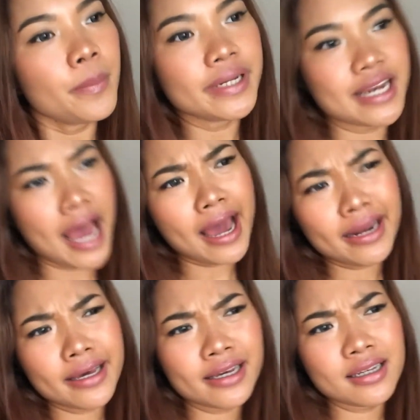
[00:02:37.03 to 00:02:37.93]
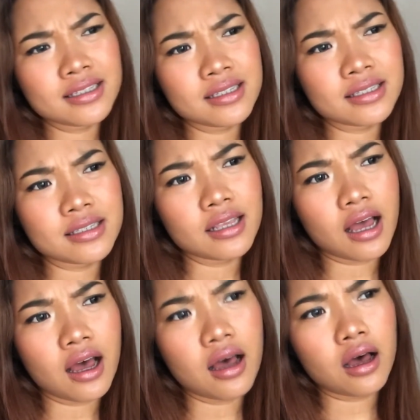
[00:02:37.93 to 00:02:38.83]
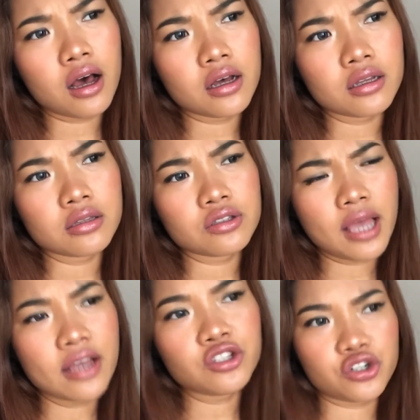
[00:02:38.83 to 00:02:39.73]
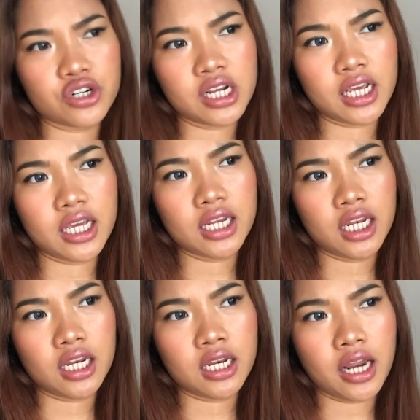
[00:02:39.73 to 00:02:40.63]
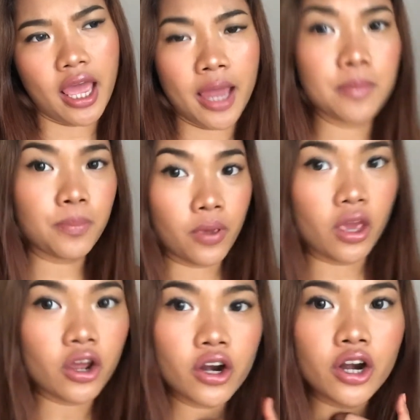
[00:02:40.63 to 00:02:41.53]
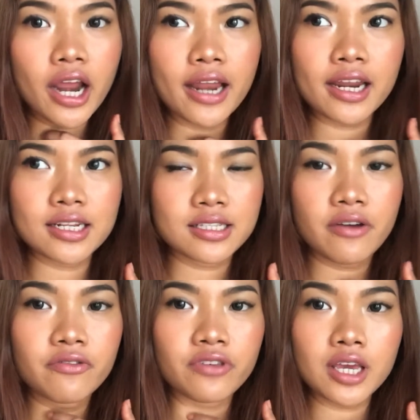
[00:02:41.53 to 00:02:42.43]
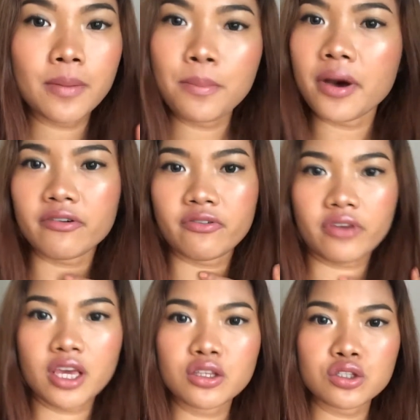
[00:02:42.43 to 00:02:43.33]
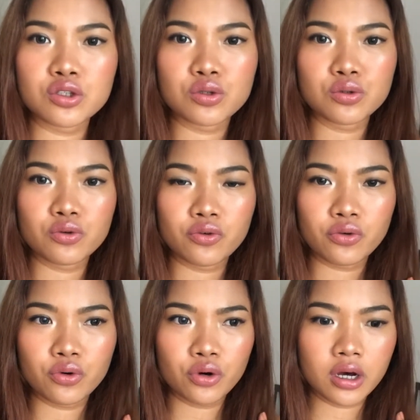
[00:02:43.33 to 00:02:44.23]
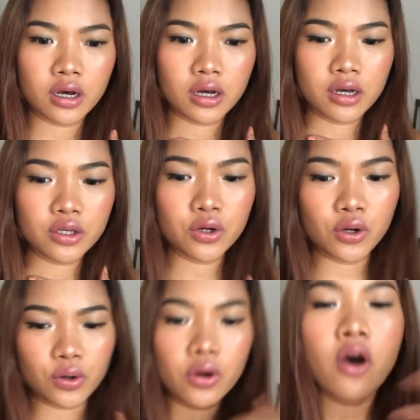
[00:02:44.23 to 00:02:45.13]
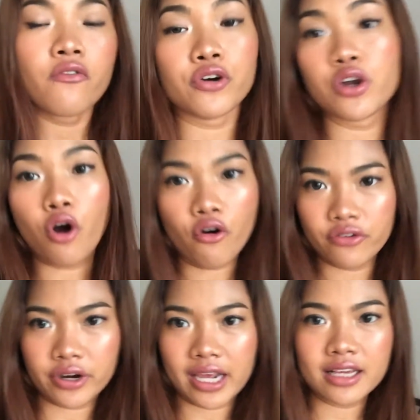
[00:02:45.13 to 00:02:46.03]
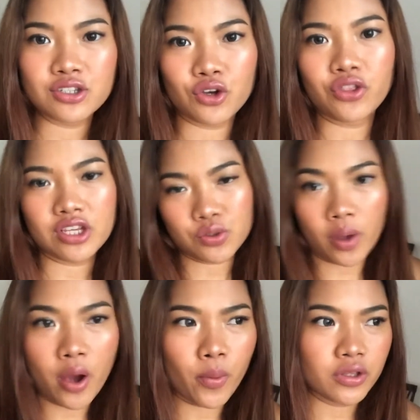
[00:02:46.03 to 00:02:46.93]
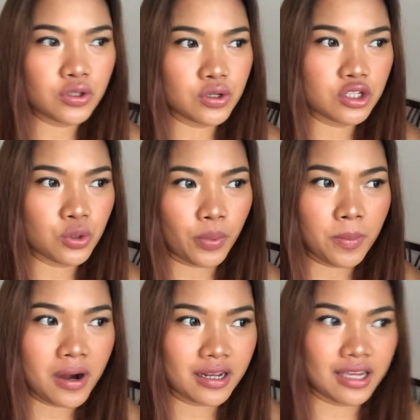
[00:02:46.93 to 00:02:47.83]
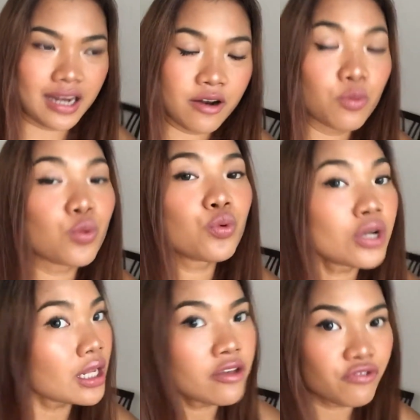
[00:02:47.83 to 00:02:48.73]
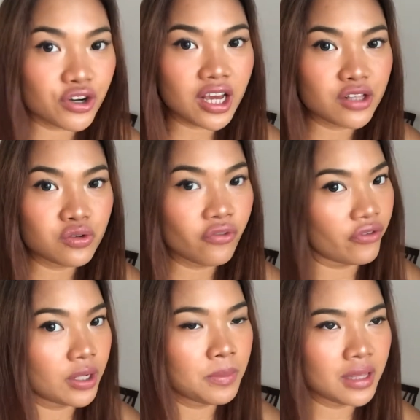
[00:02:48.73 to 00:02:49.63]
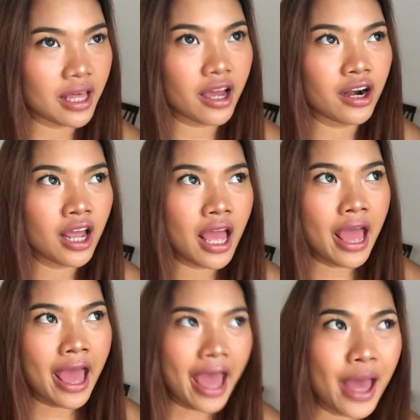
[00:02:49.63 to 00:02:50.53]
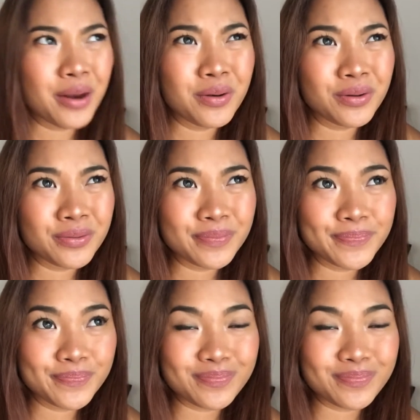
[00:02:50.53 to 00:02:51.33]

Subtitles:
bananas, tangerine and pear, and then some vegan muffins to you know, for the offering. So that's why I went to the supermarket and really forgot to film in there. And